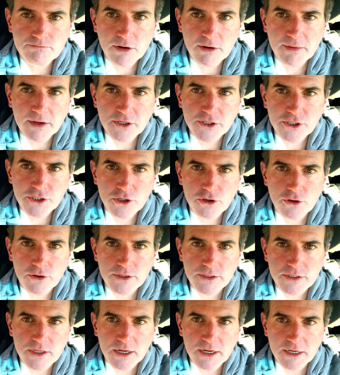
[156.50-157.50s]
pretty much sure
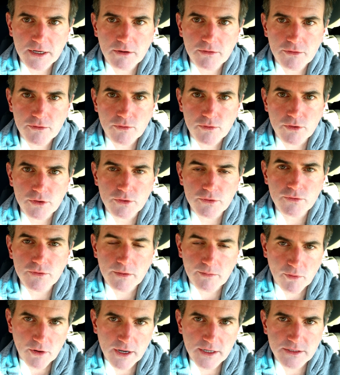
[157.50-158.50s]
is going to go through.
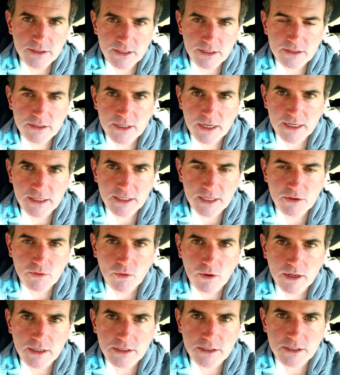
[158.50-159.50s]
The president says he
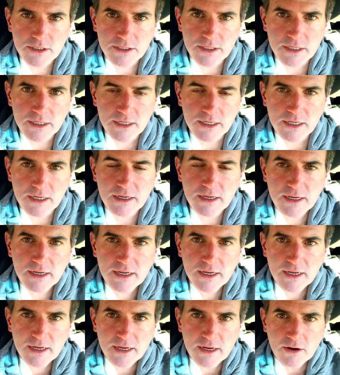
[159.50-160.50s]
wants it
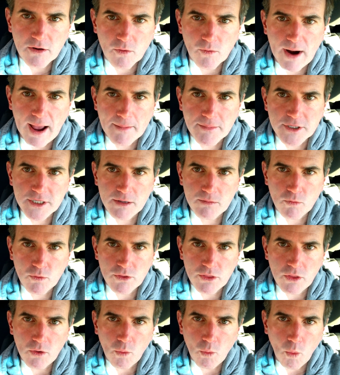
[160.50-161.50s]
wrapped up
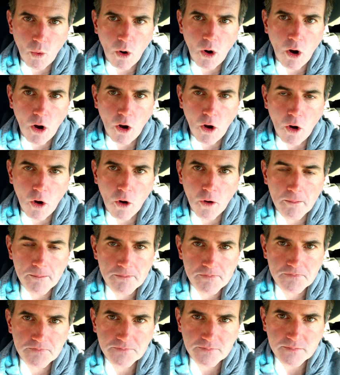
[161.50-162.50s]
with the wall.
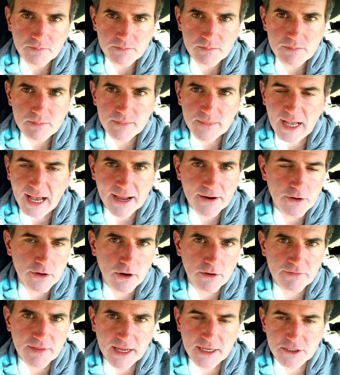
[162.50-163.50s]
I don't
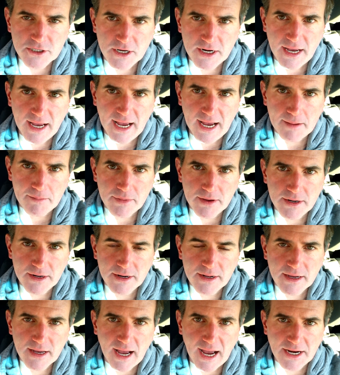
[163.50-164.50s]
know if that's going to
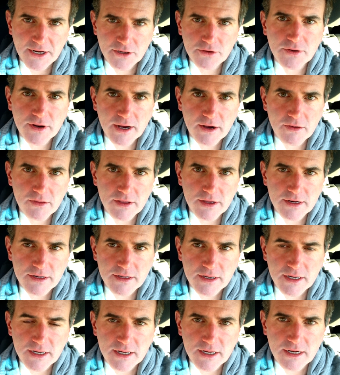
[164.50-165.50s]
happen. I do know
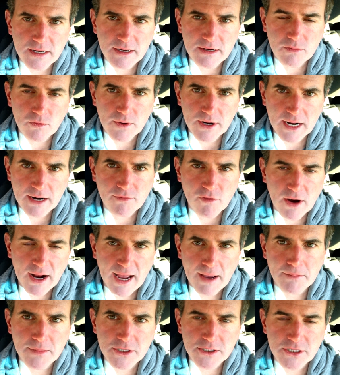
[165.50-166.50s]
that whenever
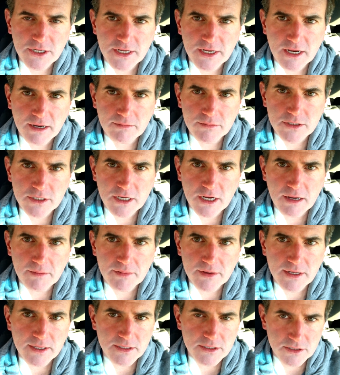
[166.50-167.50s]
amnesty comes
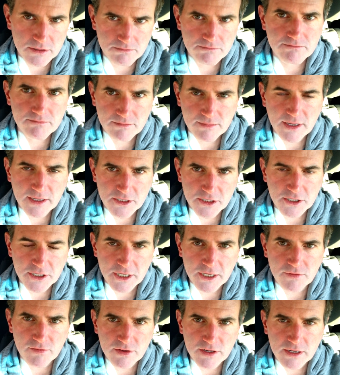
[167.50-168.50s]
up, it's a
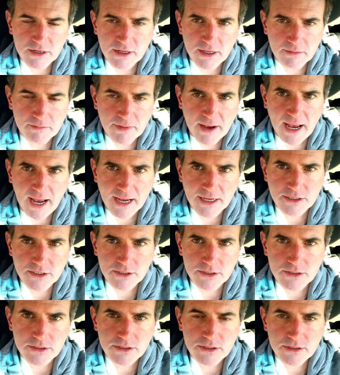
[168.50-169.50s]
given. It
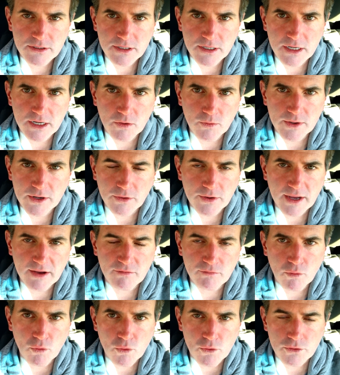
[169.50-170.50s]
passes. We don't
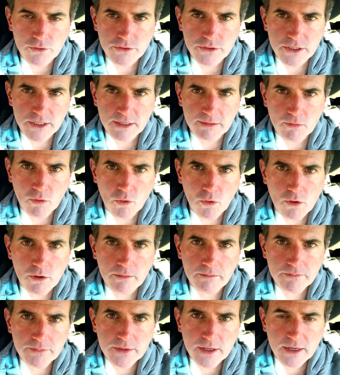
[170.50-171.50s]
have borders
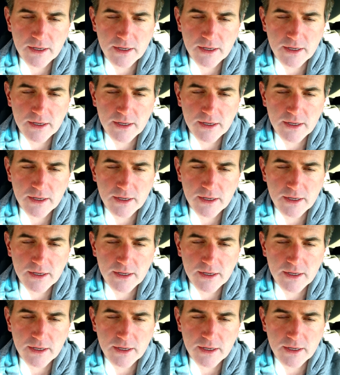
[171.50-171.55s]
anymore.